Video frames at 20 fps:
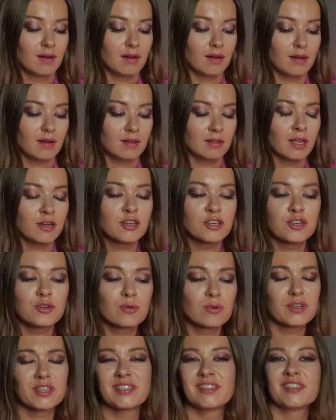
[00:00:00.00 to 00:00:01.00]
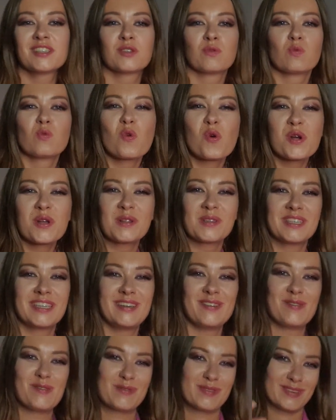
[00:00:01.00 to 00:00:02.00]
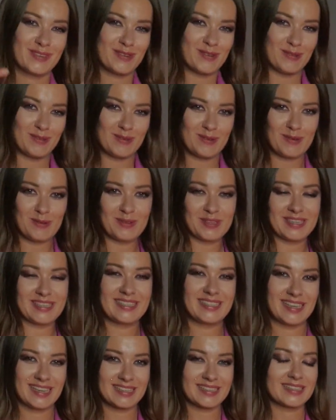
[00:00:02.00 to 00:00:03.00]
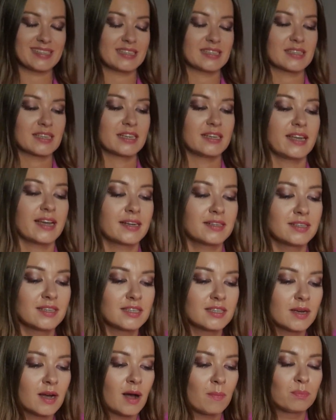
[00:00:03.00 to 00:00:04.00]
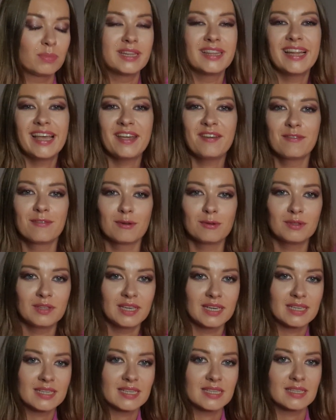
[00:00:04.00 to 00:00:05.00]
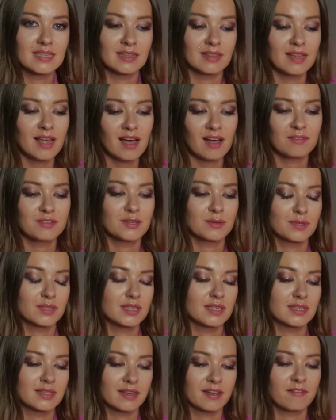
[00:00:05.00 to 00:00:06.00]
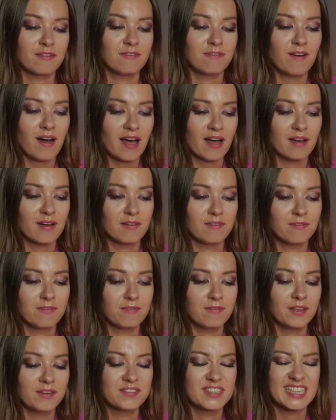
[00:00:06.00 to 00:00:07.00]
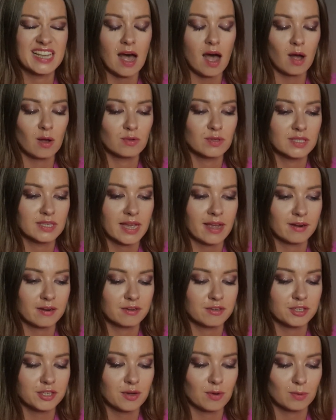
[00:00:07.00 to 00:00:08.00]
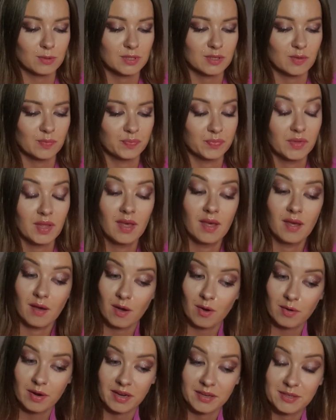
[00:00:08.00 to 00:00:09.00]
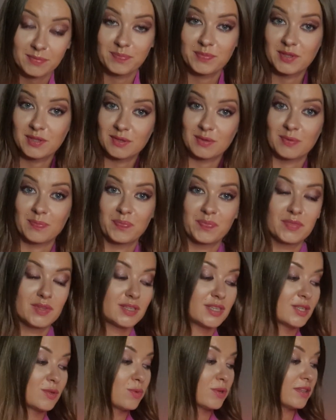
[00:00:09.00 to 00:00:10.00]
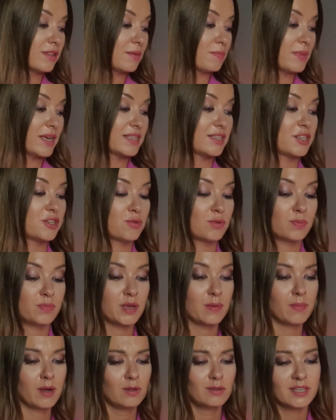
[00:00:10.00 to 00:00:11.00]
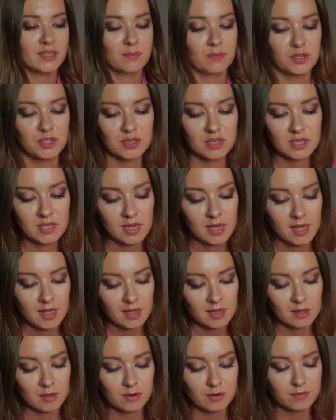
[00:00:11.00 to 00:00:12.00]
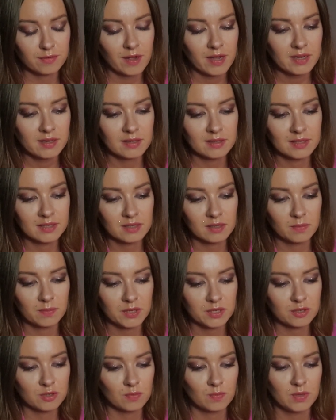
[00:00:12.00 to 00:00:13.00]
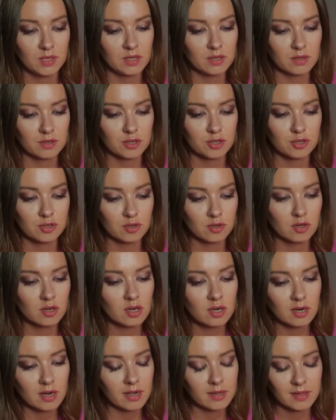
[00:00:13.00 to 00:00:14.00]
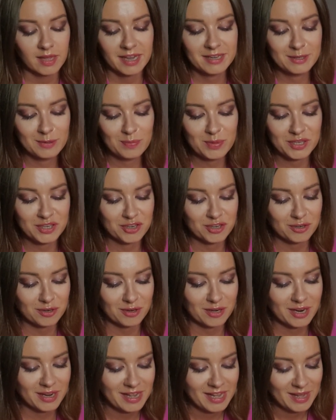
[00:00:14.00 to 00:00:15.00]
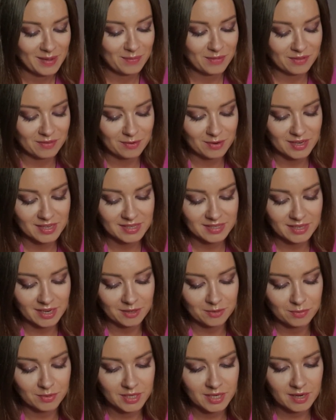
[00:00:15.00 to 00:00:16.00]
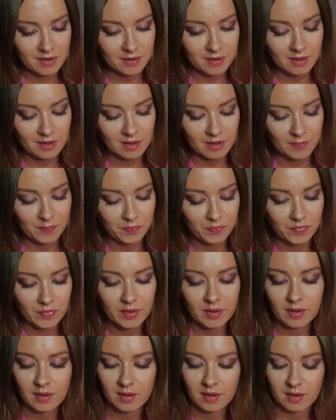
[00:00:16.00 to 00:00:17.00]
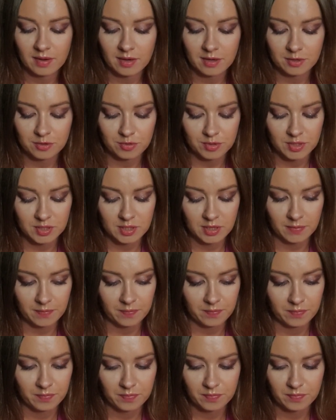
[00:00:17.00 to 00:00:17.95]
luxuriousness, royalty, all these things, this is connected. Playfulness, love. So this is like fifth house energy also. All right, so this is what the message will be about. Let me just clarify a little bit to be sure. I like to be sure before I start reading. Interesting.